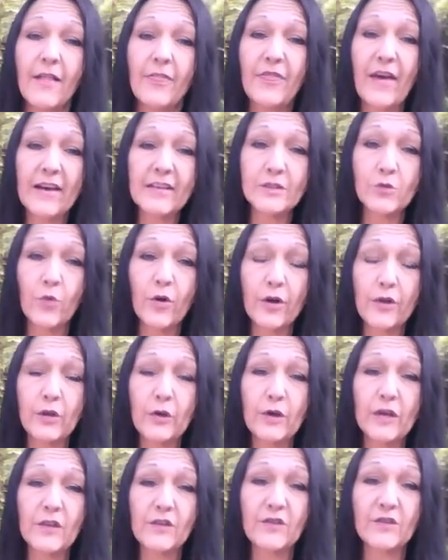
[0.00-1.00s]
That's where
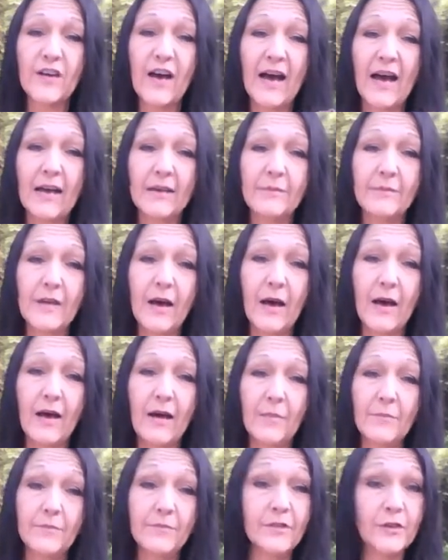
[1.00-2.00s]
you can find
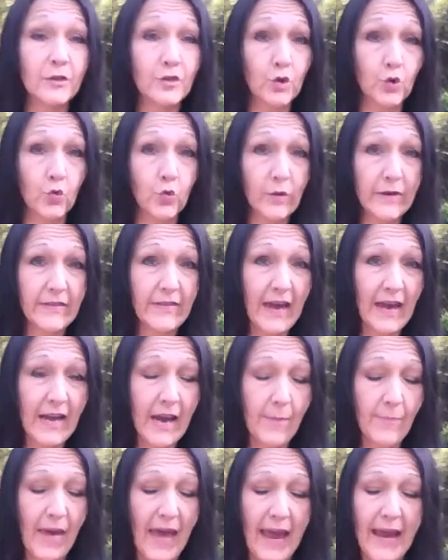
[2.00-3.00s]
the jewelry that
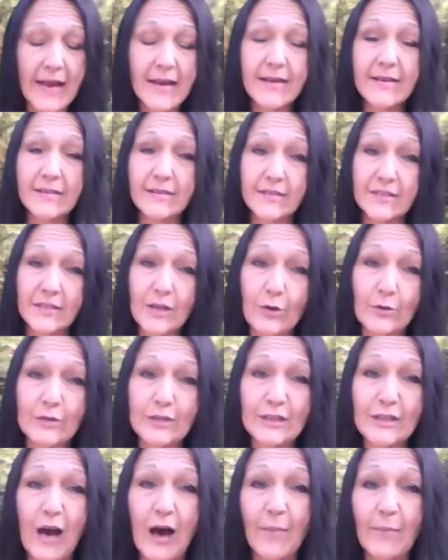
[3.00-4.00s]
I make. So
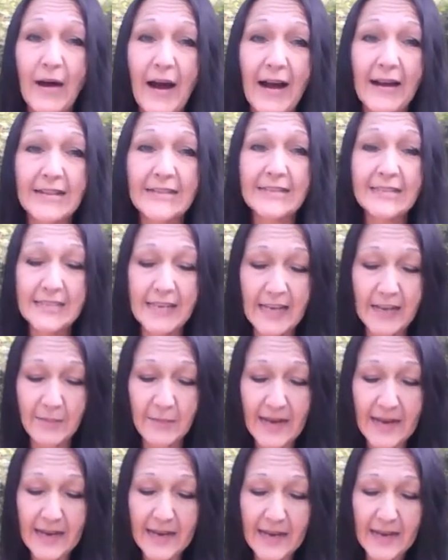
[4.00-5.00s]
stop by and see
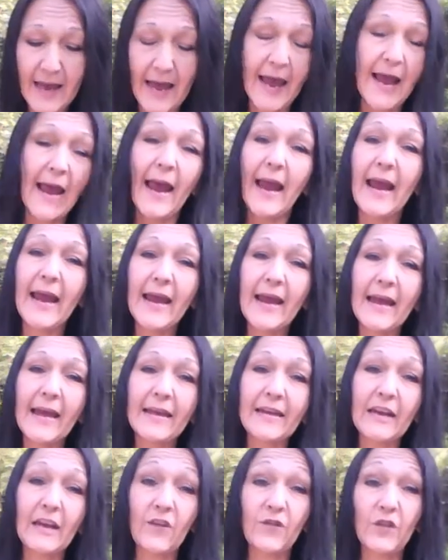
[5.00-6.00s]
me.
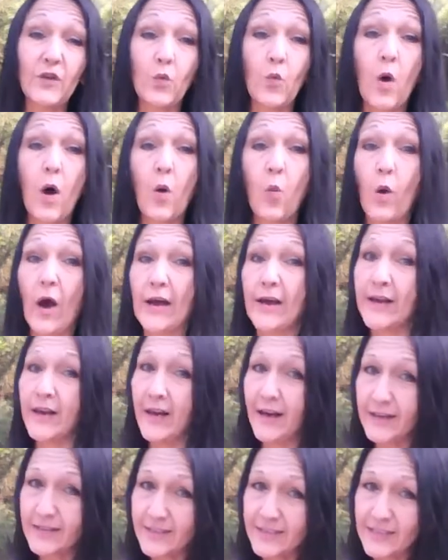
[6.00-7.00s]
And if you want one
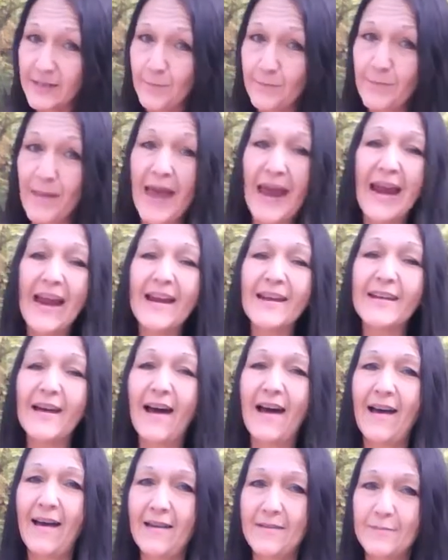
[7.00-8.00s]
custom made,
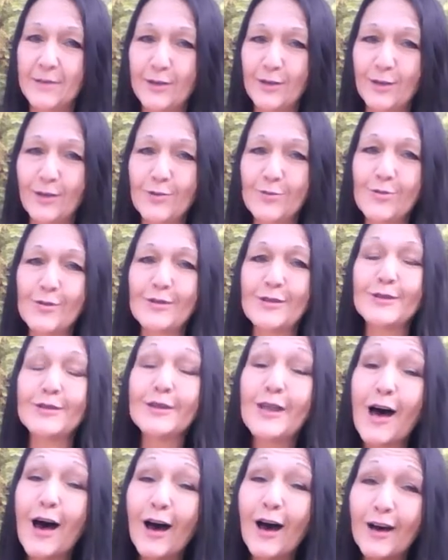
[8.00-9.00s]
I absolutely
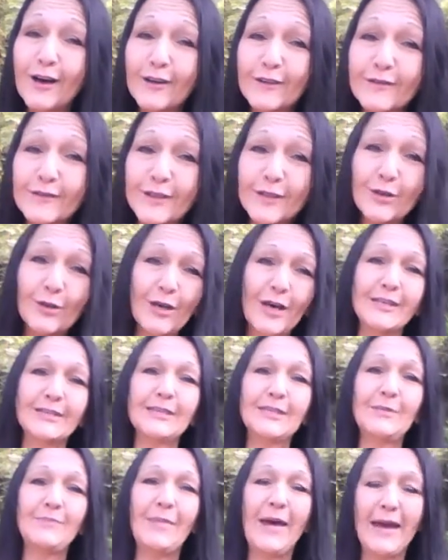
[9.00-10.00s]
love to
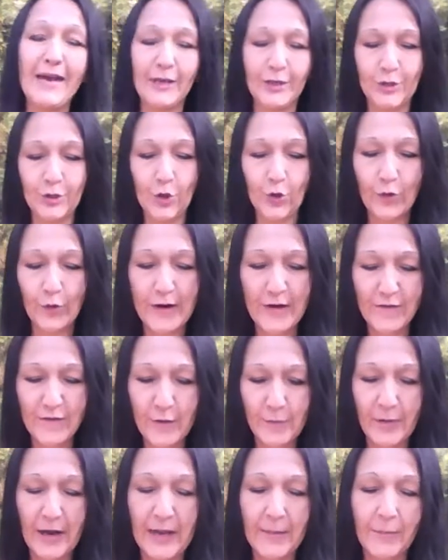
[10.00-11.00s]
custom make jewelry
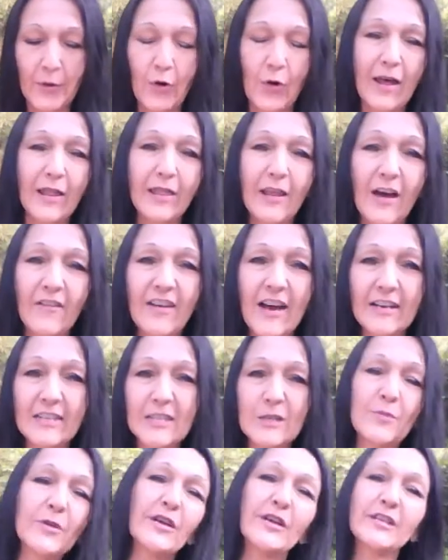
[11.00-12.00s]
for people. I love
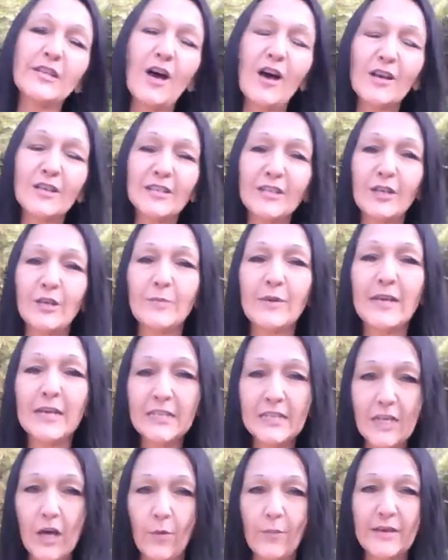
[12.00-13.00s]
how Spirit talks to me
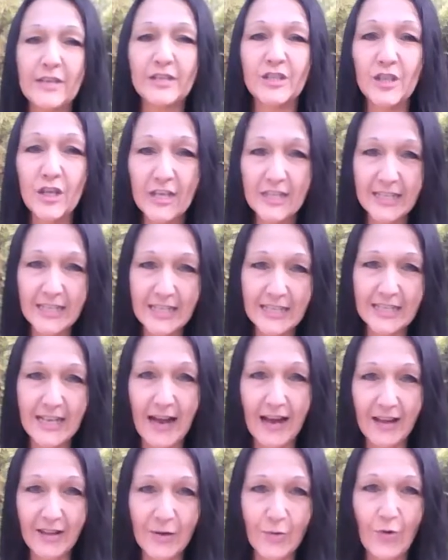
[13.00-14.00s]
and tell me just
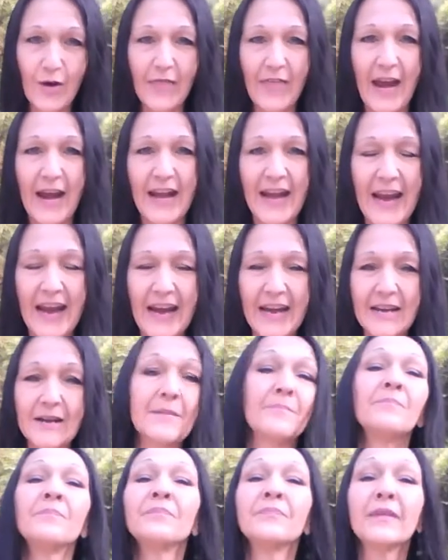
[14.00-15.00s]
exactly what they need.
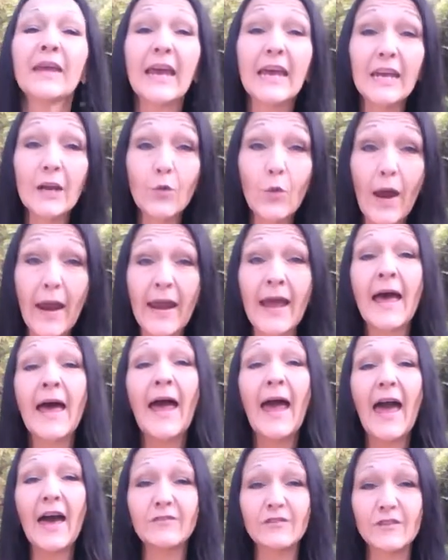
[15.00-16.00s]
Anyway,
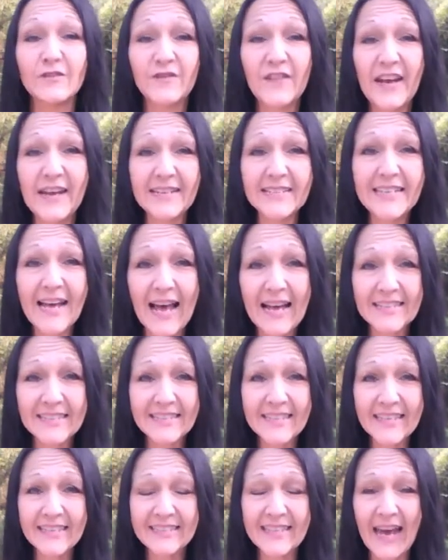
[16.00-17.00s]
have a
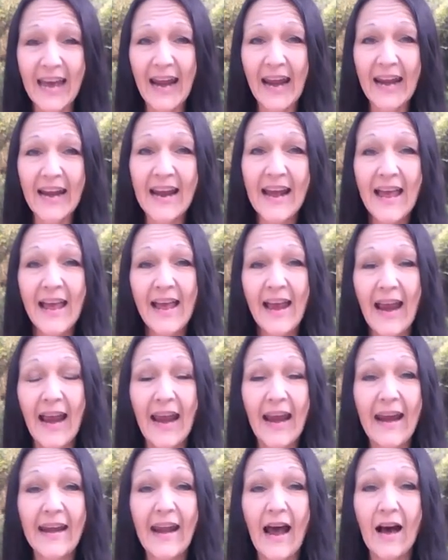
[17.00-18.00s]
fantastic day,
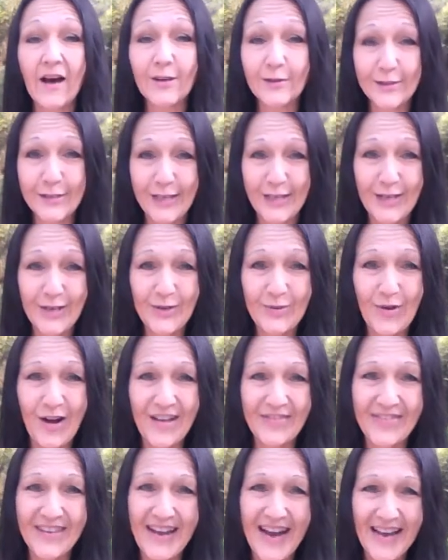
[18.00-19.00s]
and I'll see you
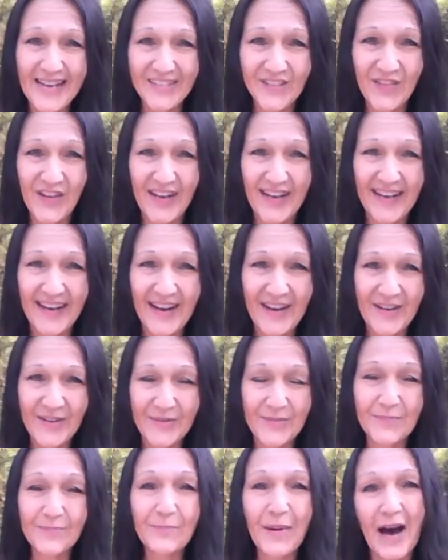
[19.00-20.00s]
on the next
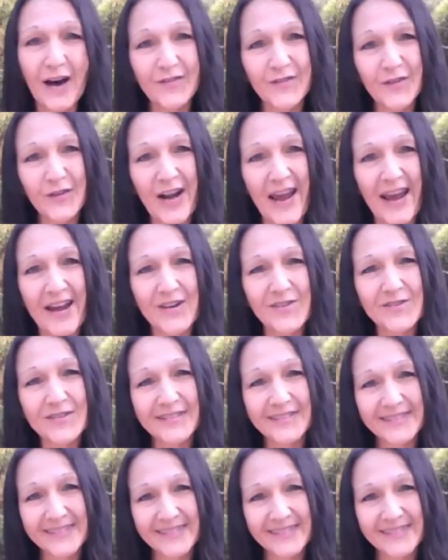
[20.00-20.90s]
video. Bye for now.